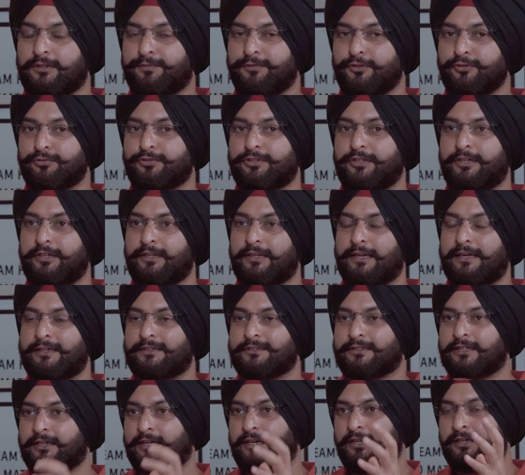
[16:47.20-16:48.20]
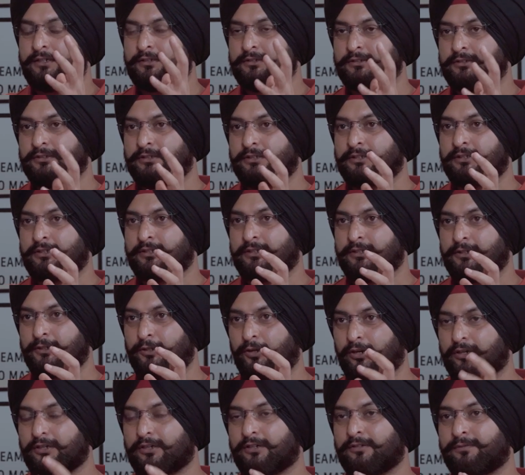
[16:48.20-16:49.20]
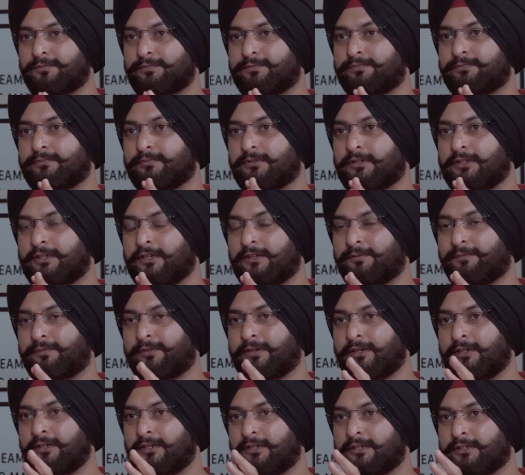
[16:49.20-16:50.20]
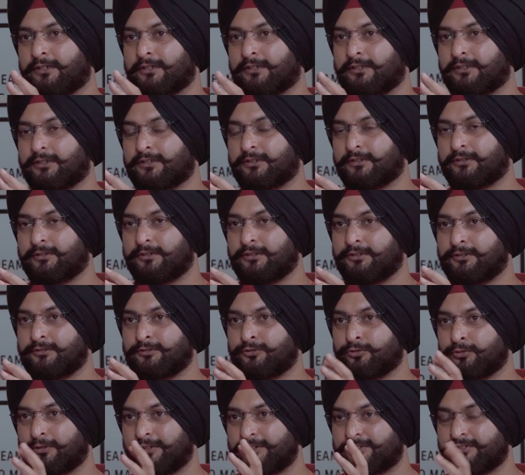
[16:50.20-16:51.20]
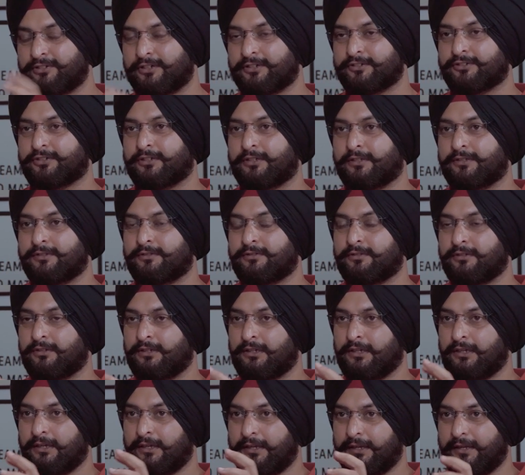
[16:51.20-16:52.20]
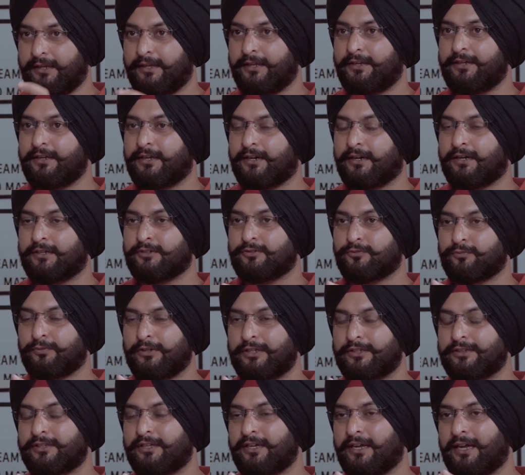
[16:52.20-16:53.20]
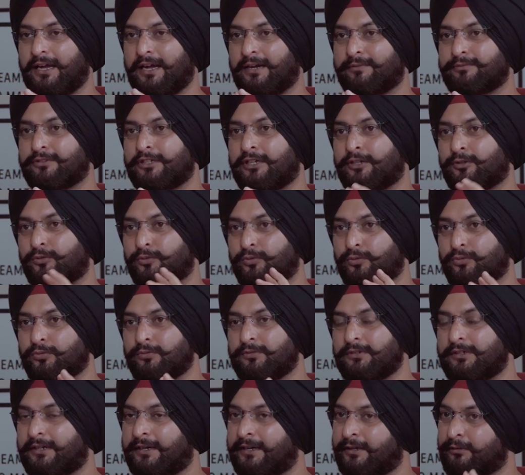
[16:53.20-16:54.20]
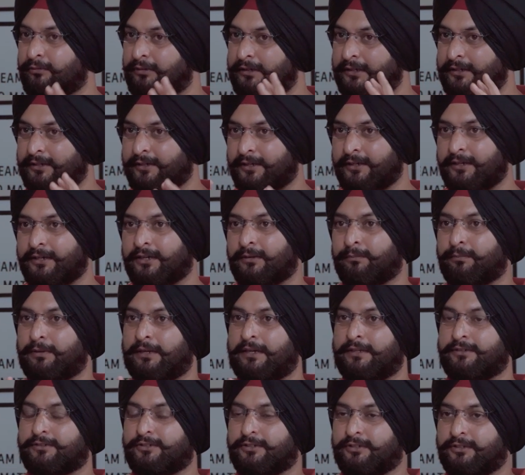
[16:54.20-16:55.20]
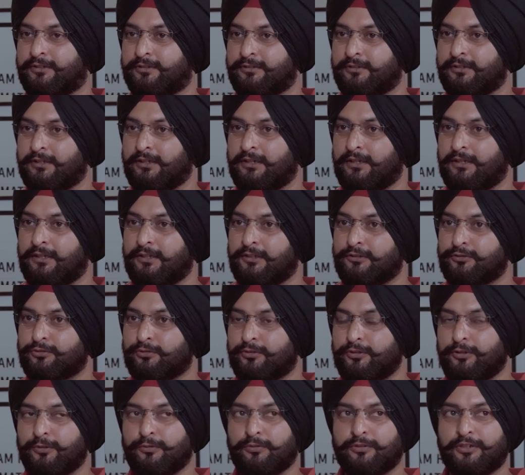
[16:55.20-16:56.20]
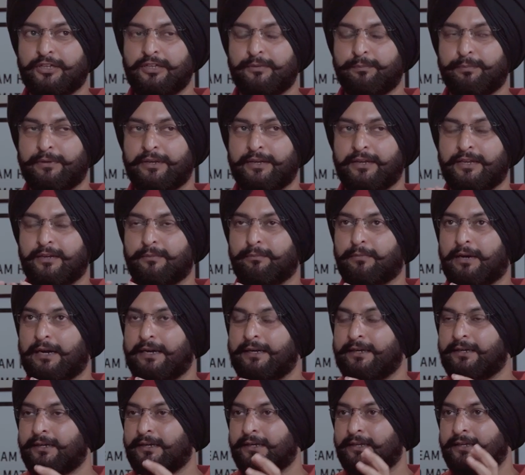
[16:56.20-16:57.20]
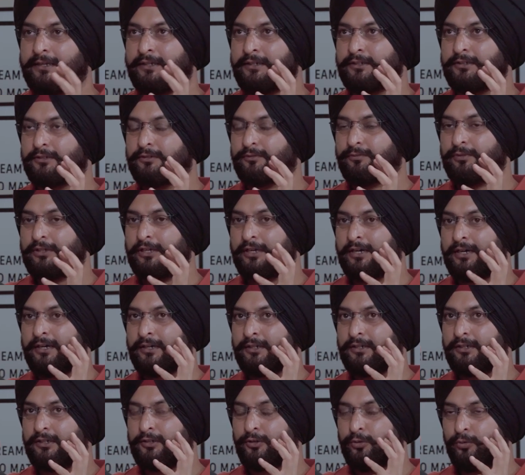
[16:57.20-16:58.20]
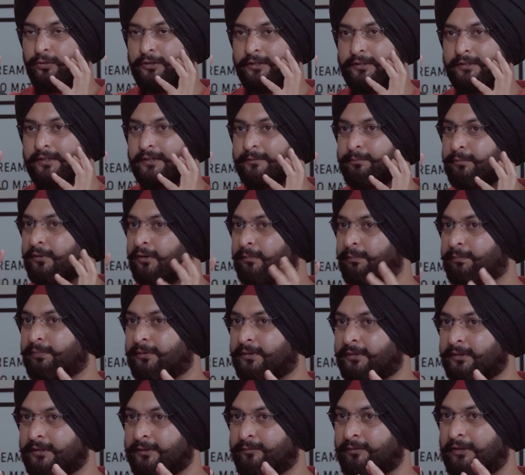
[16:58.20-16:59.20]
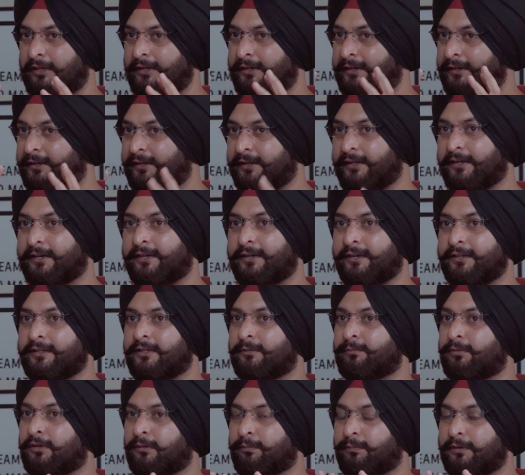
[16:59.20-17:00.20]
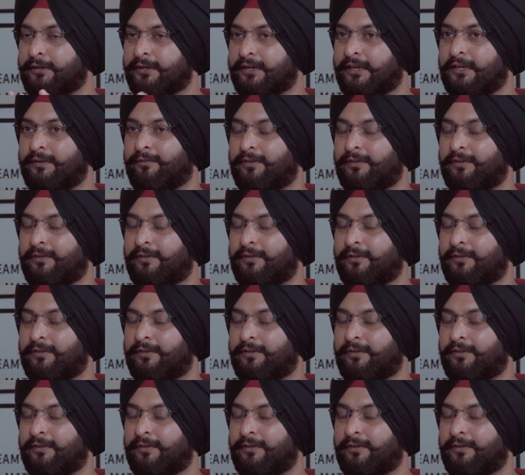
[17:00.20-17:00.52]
if you see, like, there are a lot of different jurisdictions, areas where they have their own regulatory compliances. So keeping in mind, like, we are doing the proper, we are integrating the proper